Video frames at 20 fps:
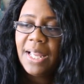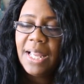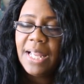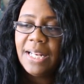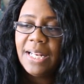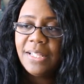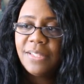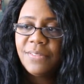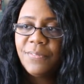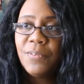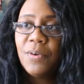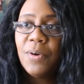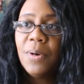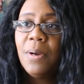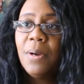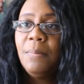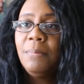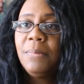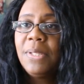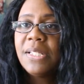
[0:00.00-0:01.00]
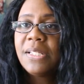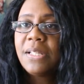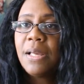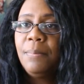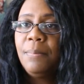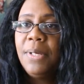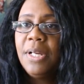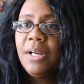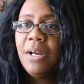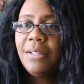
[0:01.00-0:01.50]
And it's from this
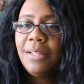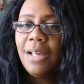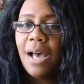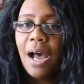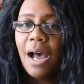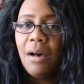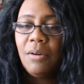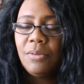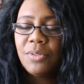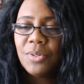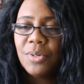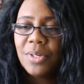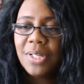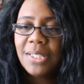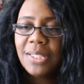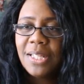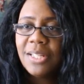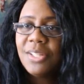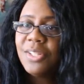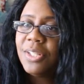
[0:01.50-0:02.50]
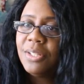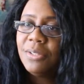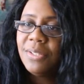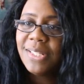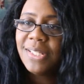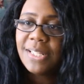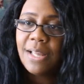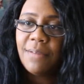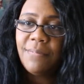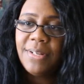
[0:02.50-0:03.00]
company called The Outdoor Collection.
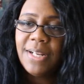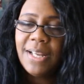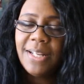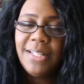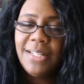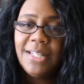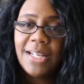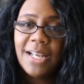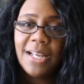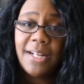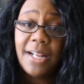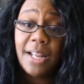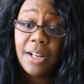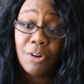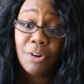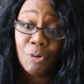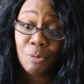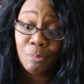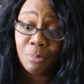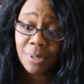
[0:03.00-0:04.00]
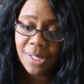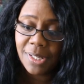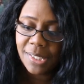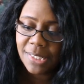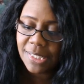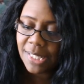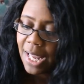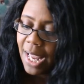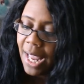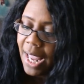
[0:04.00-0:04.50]
It's seven ninety-nine at
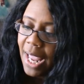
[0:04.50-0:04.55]
HomeGoods.